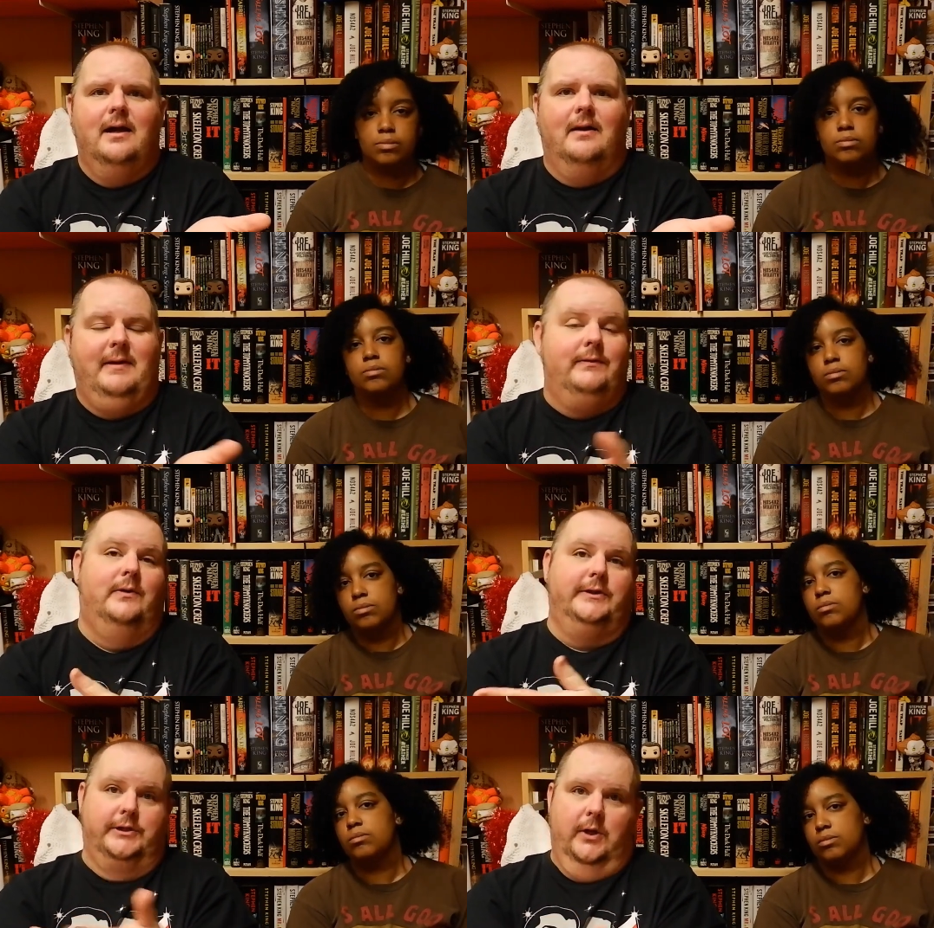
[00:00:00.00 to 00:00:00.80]
Speaker 1: Um, even
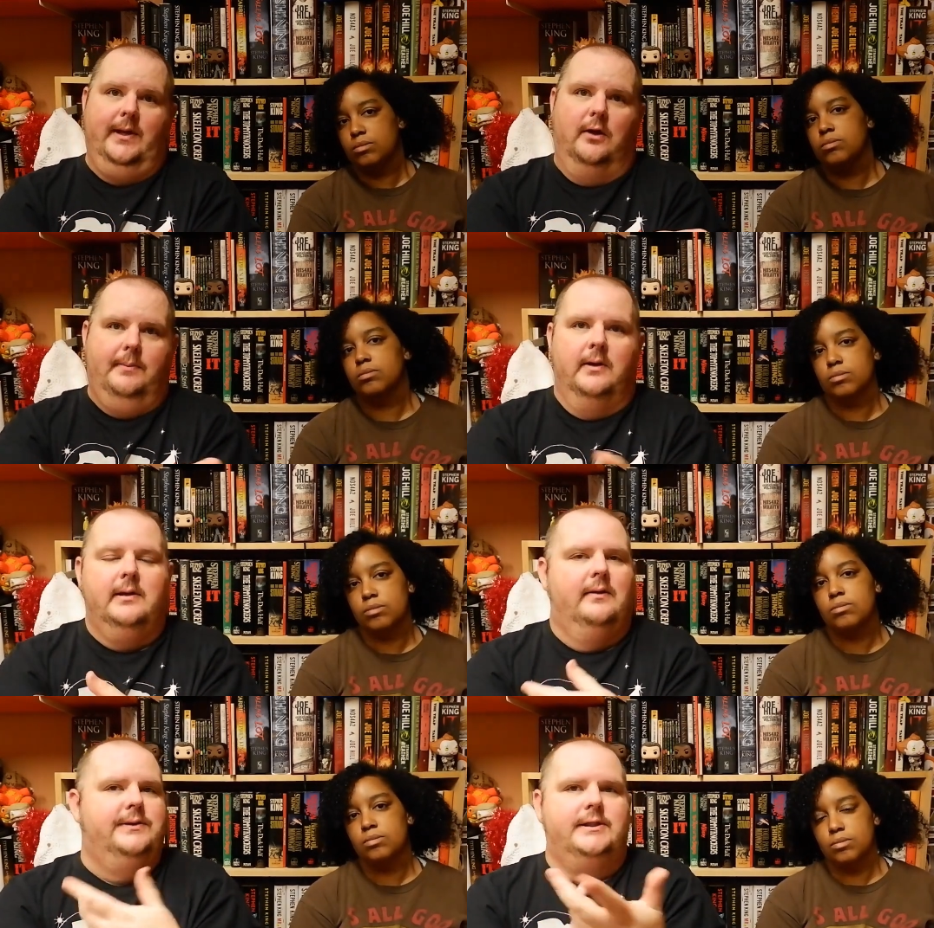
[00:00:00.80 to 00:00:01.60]
though it was a Joe Hill
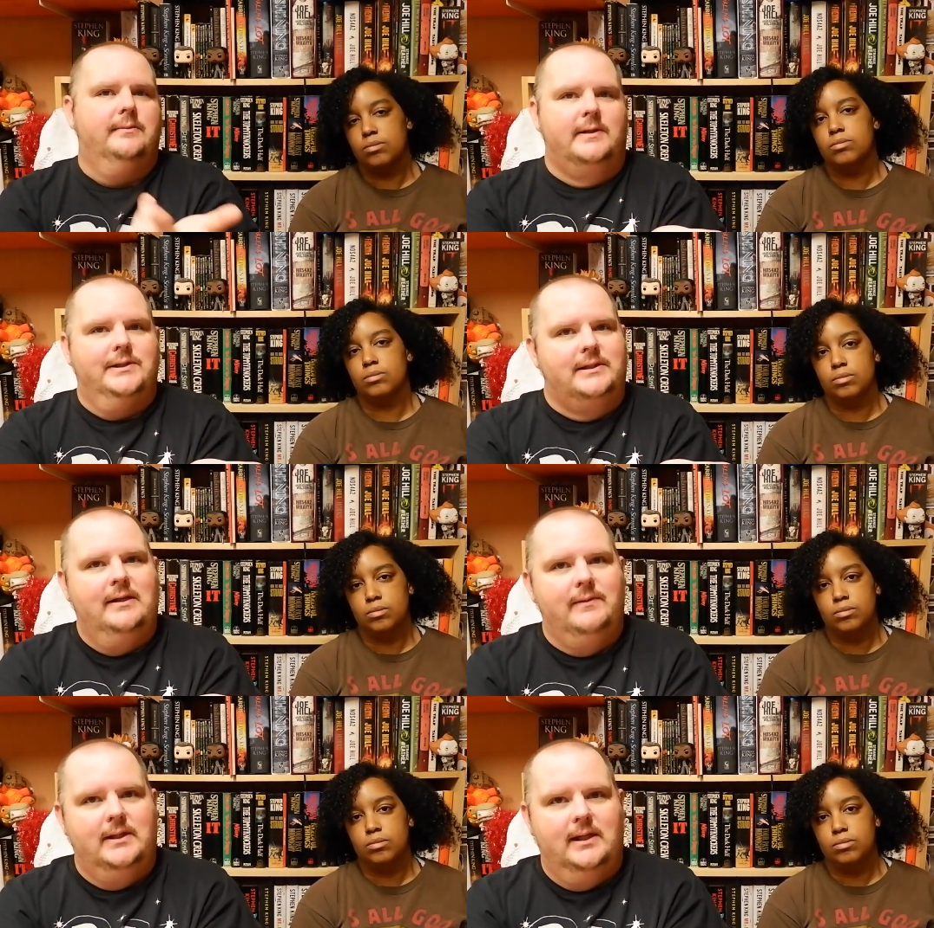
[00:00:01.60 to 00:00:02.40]
book, it was just a bunch of
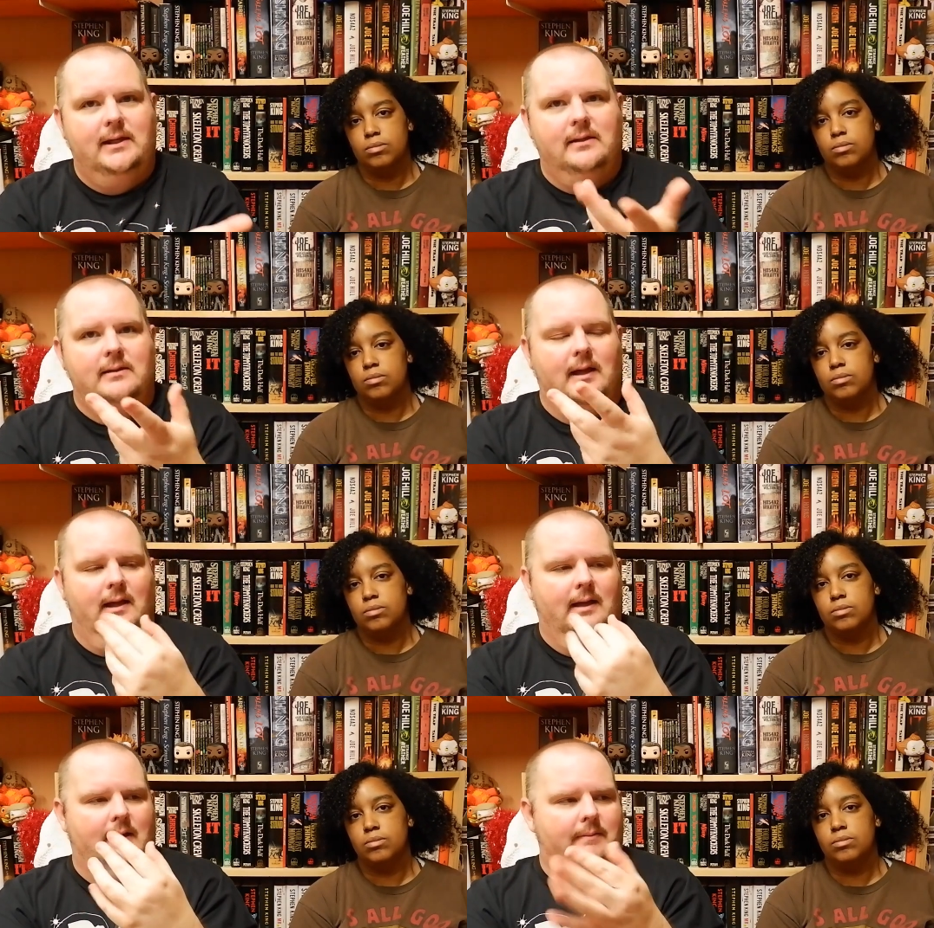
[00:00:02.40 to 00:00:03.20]
Stephen King
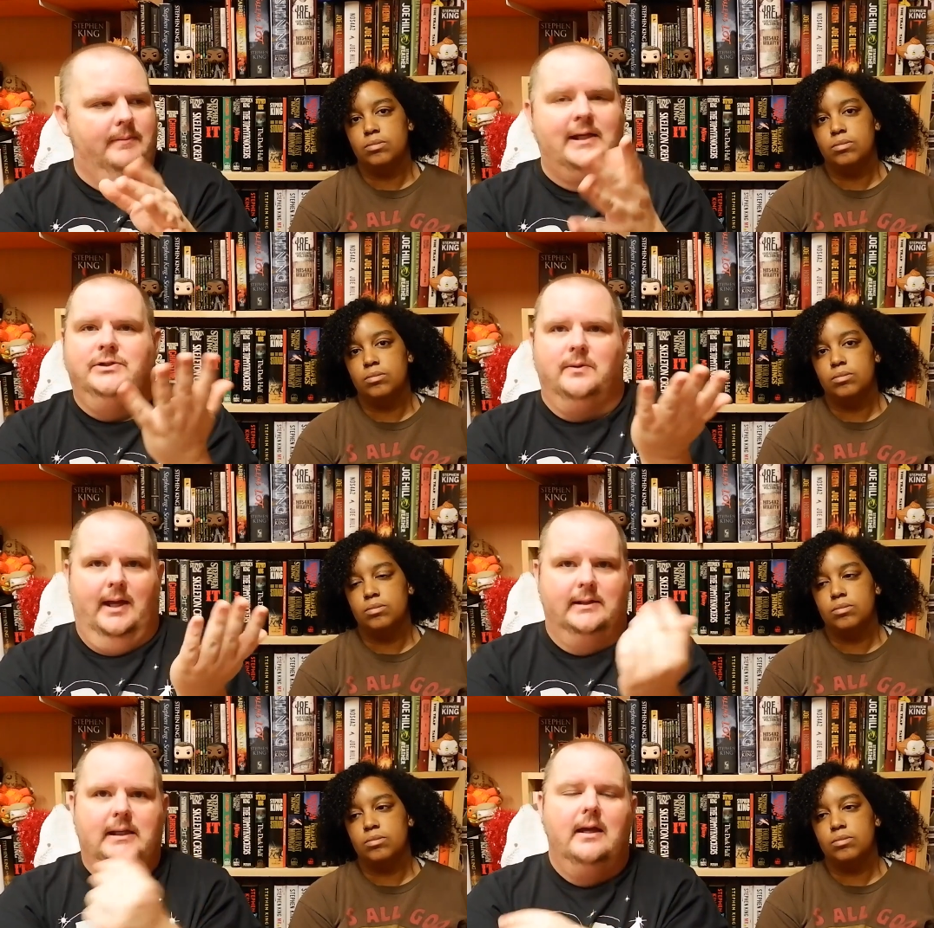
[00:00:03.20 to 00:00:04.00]
uh, Easter
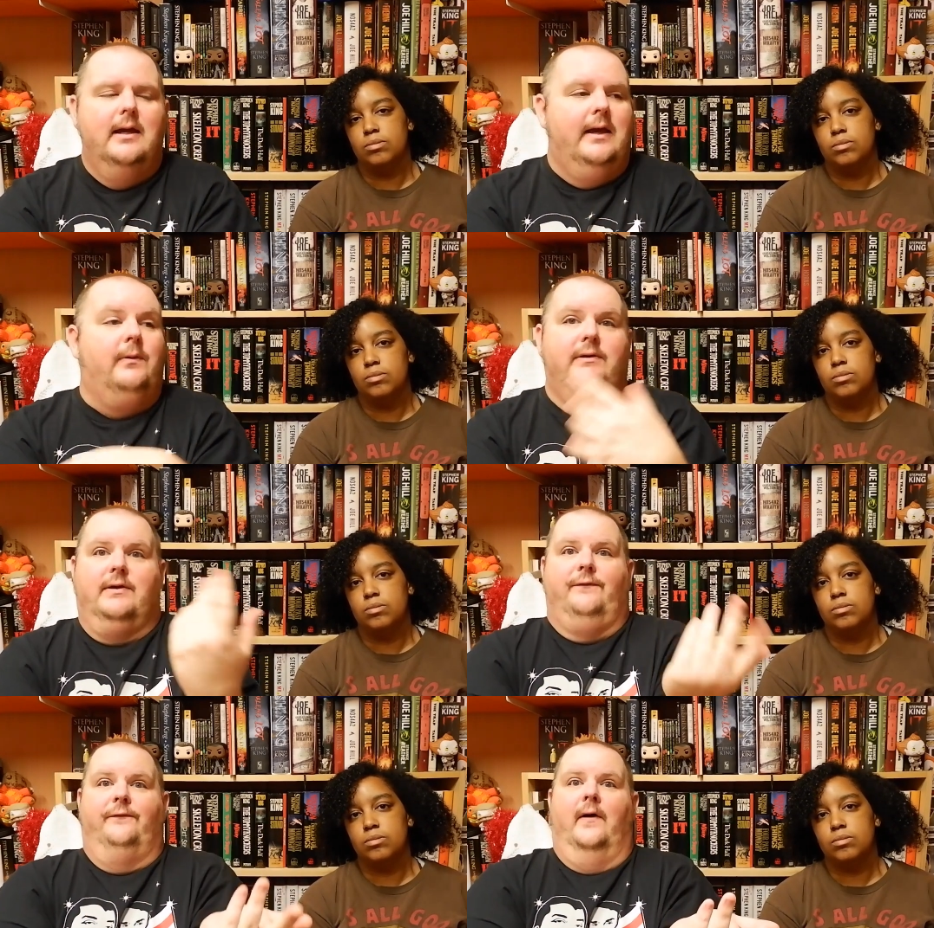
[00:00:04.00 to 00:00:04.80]
eggs. It
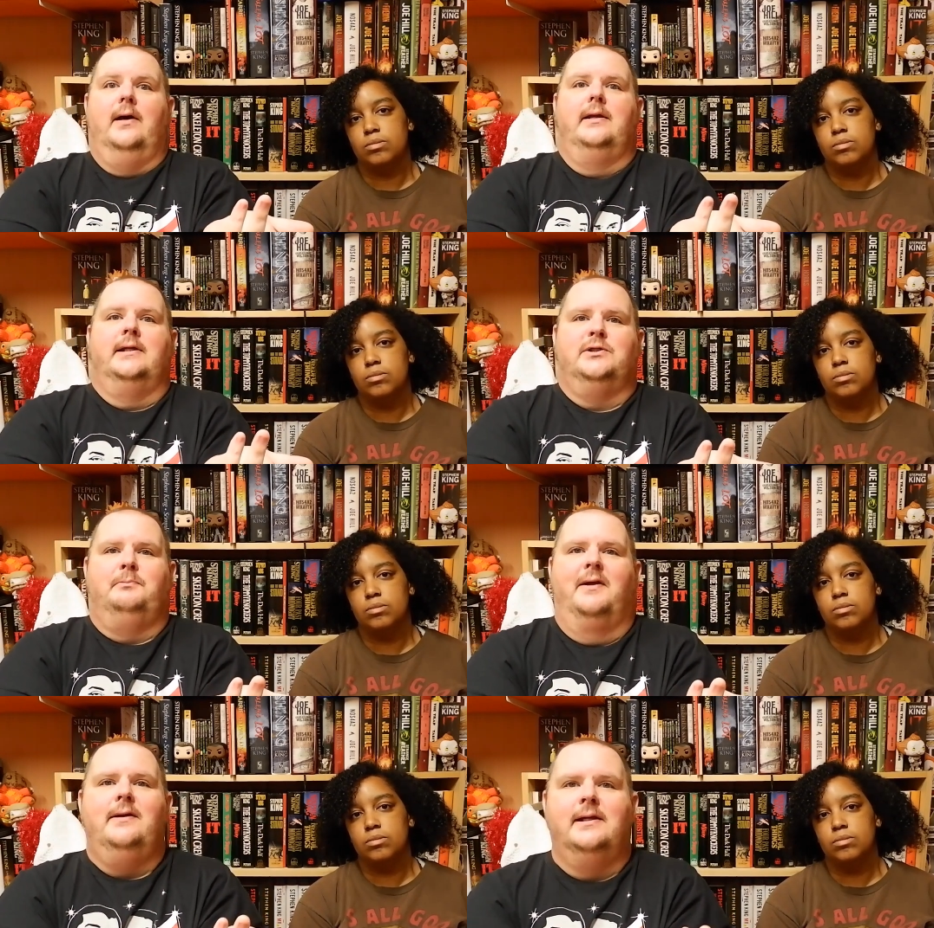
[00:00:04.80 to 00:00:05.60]
was a fun
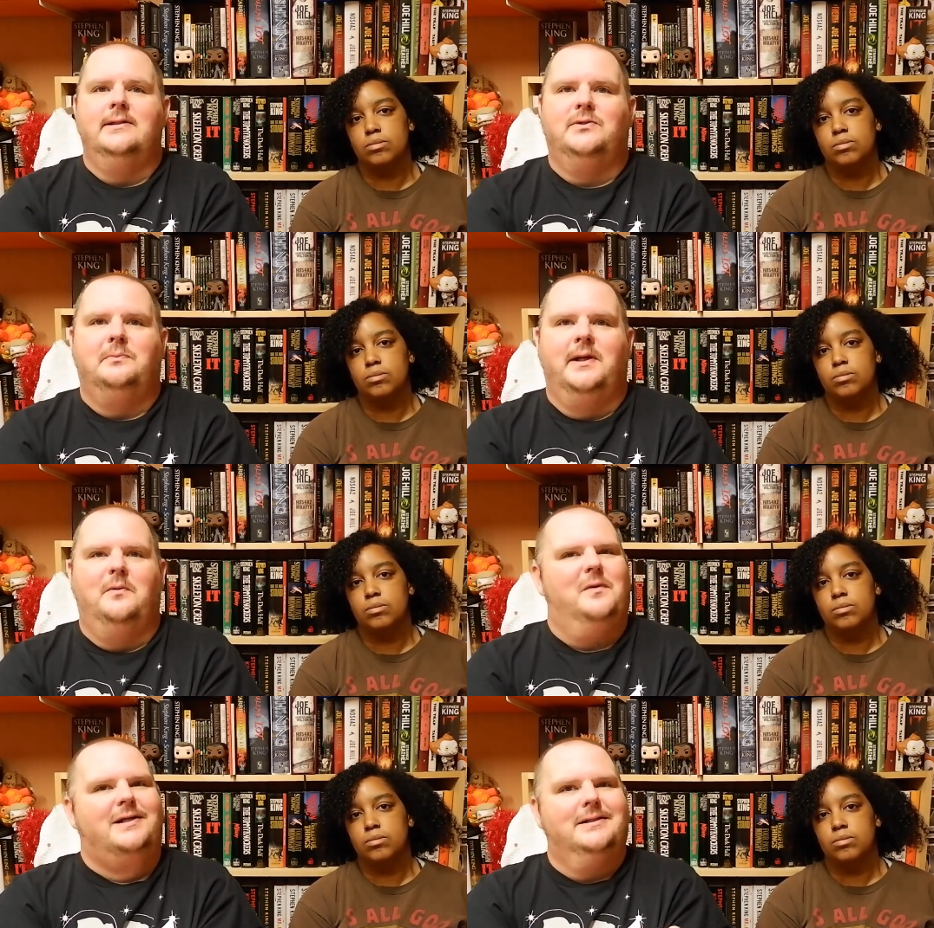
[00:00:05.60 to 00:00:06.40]
experience, but
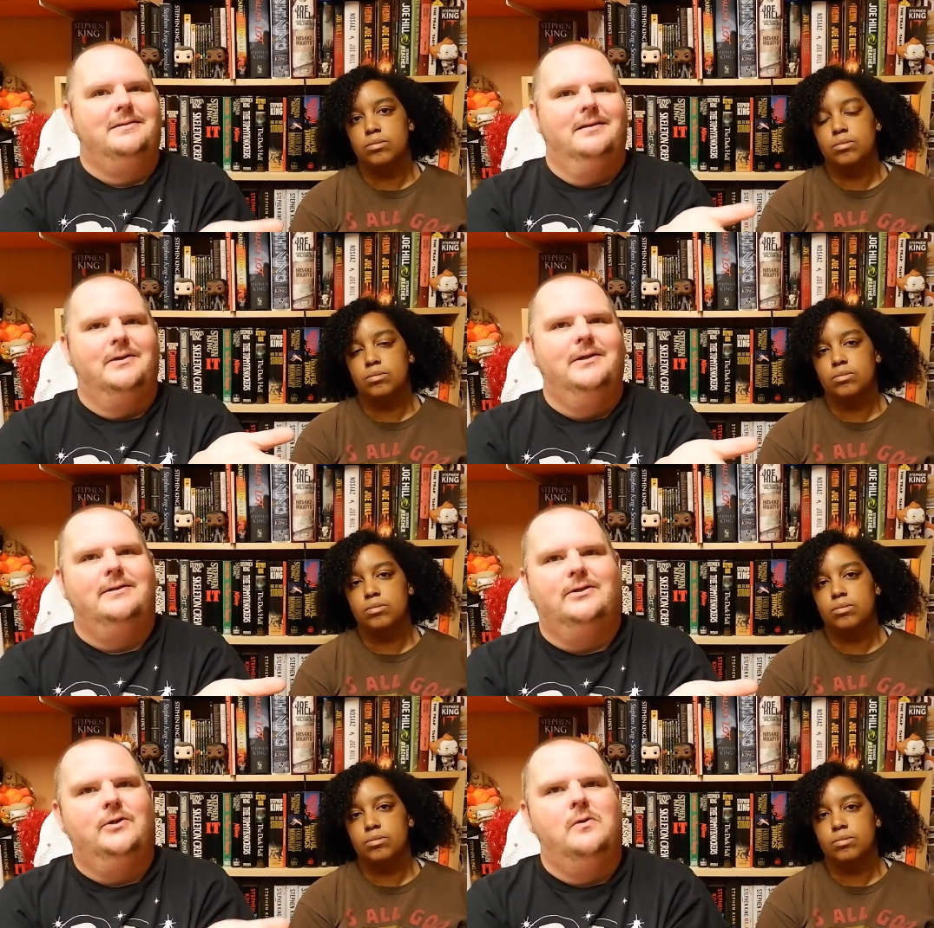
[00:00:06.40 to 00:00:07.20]
it wasn't a
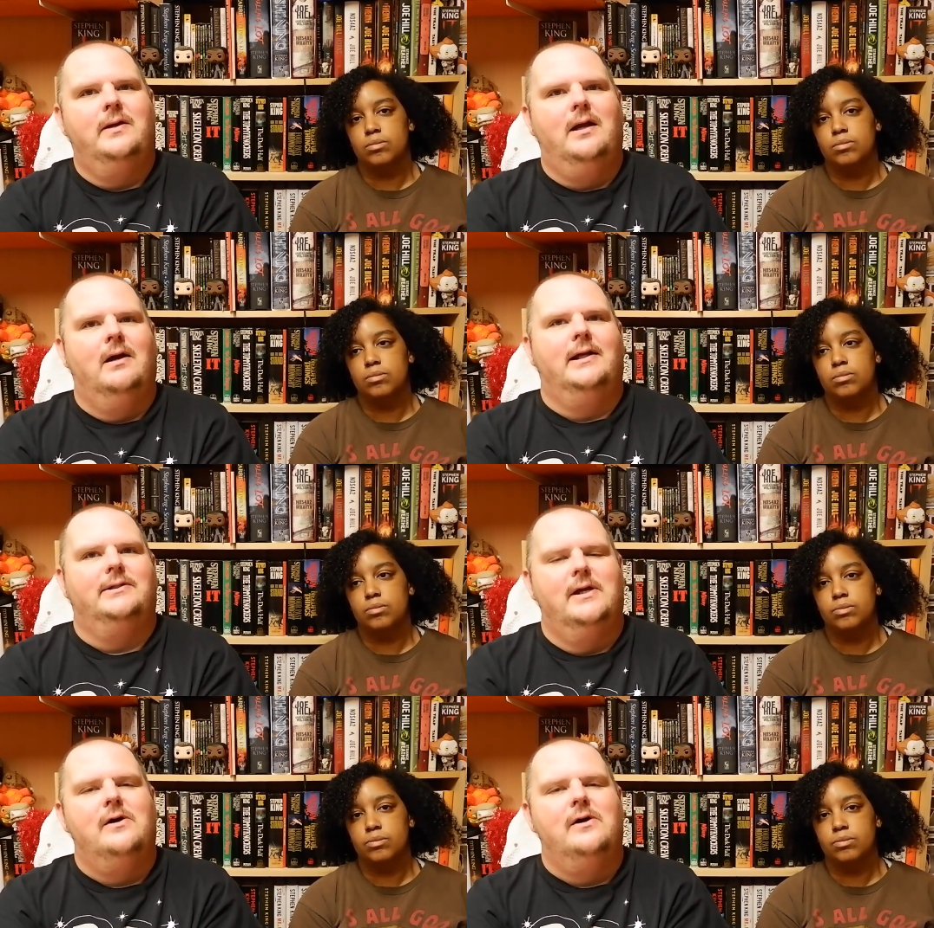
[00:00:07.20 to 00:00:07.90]
good story on its